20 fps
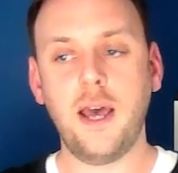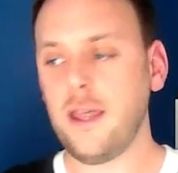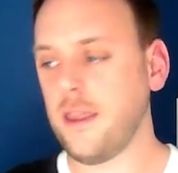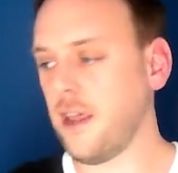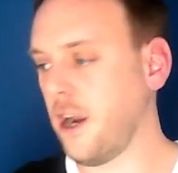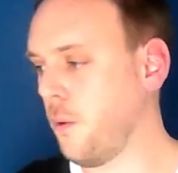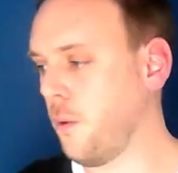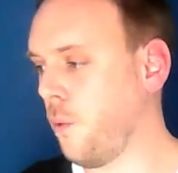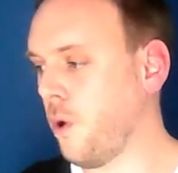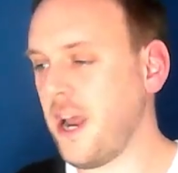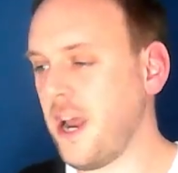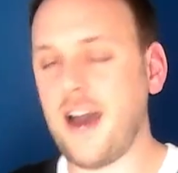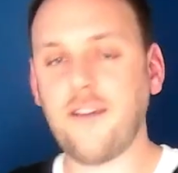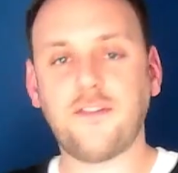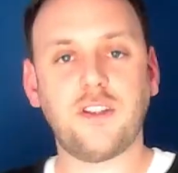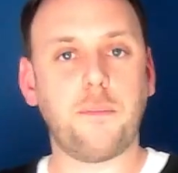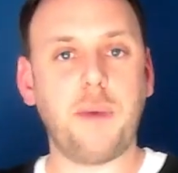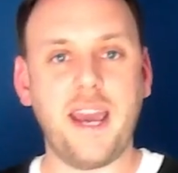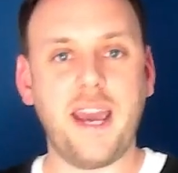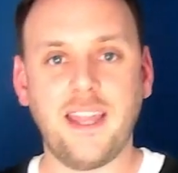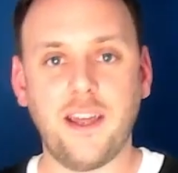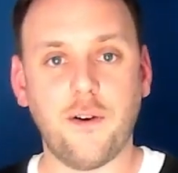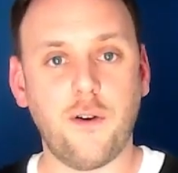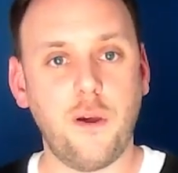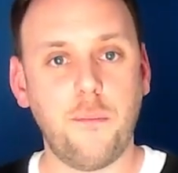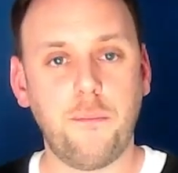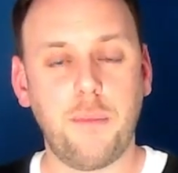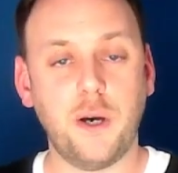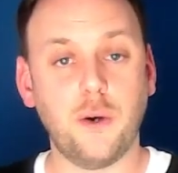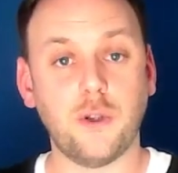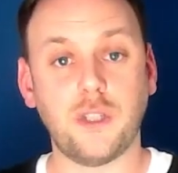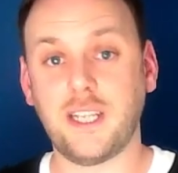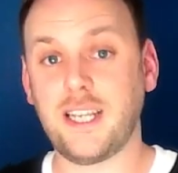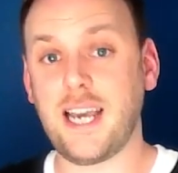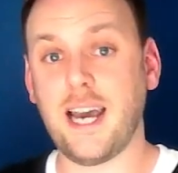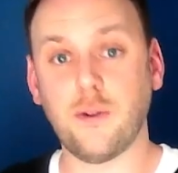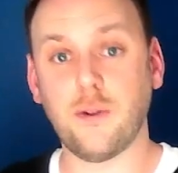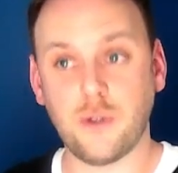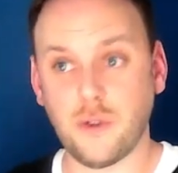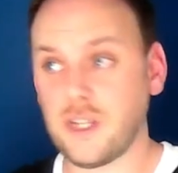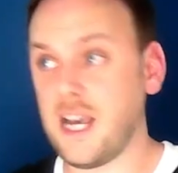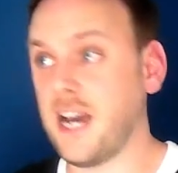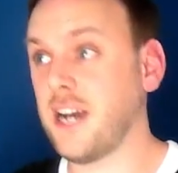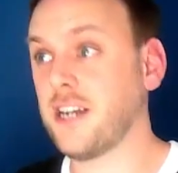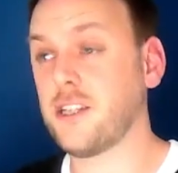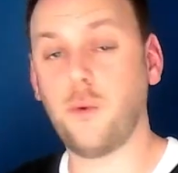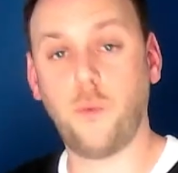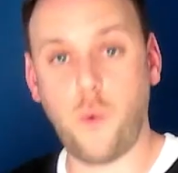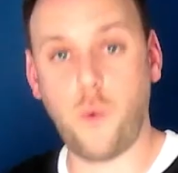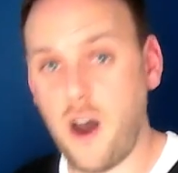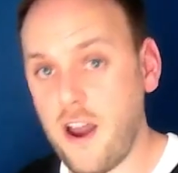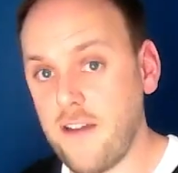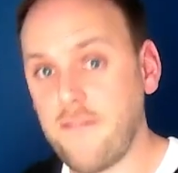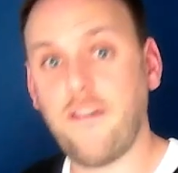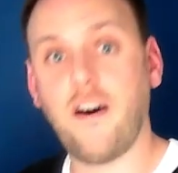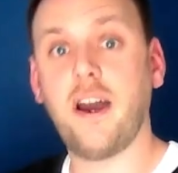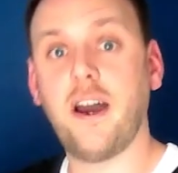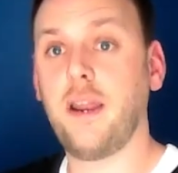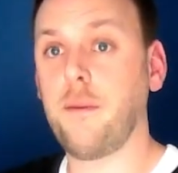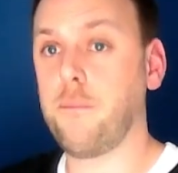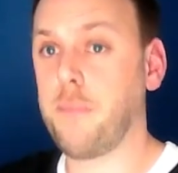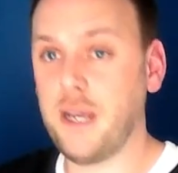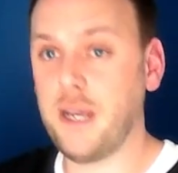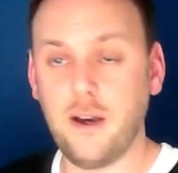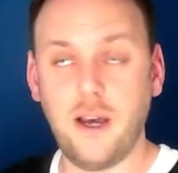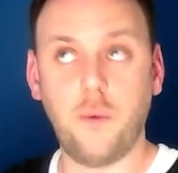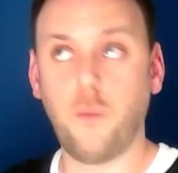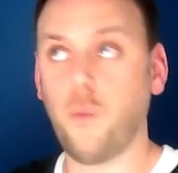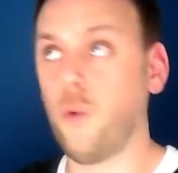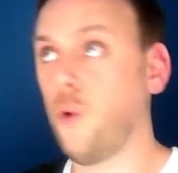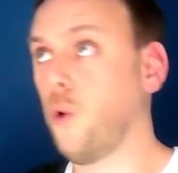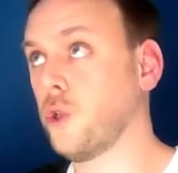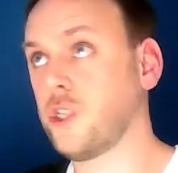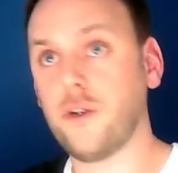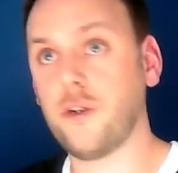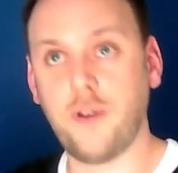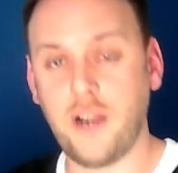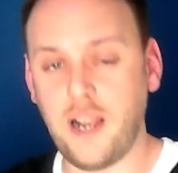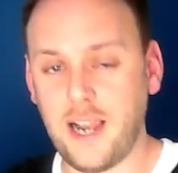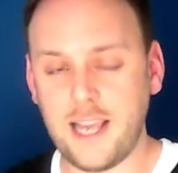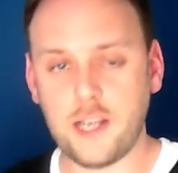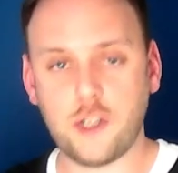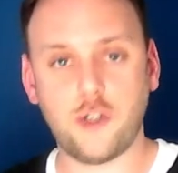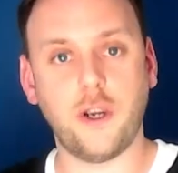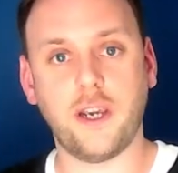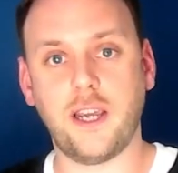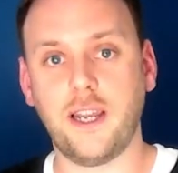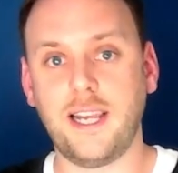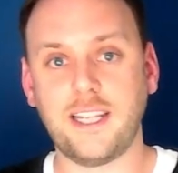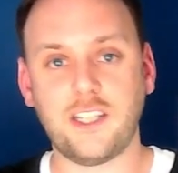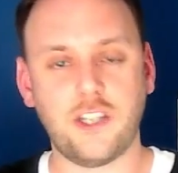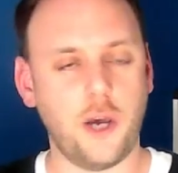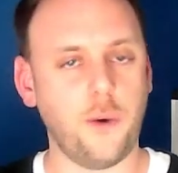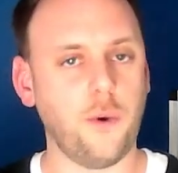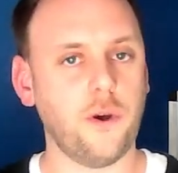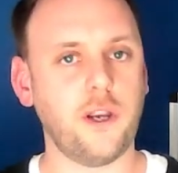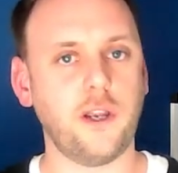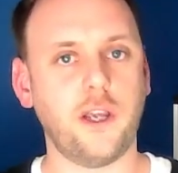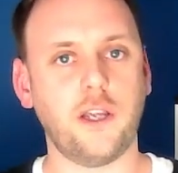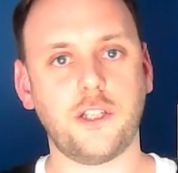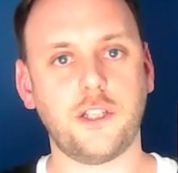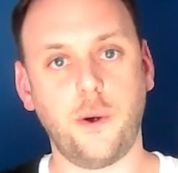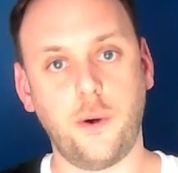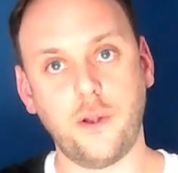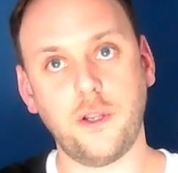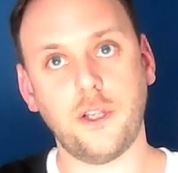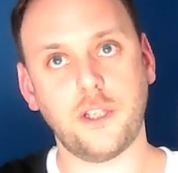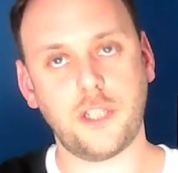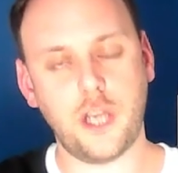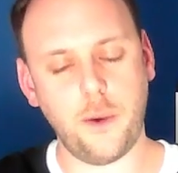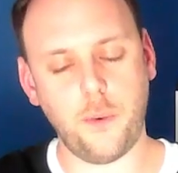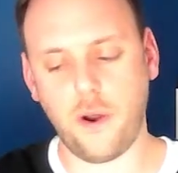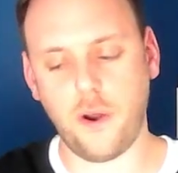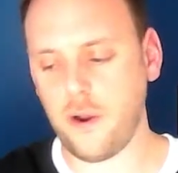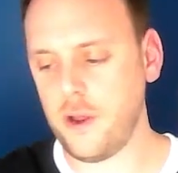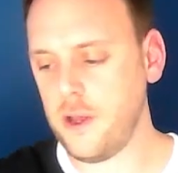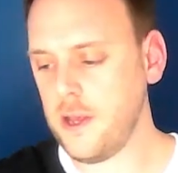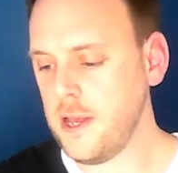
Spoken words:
they don't want to have to pay their own bills and council tax and Wi-Fi and water and electric and so on and so on.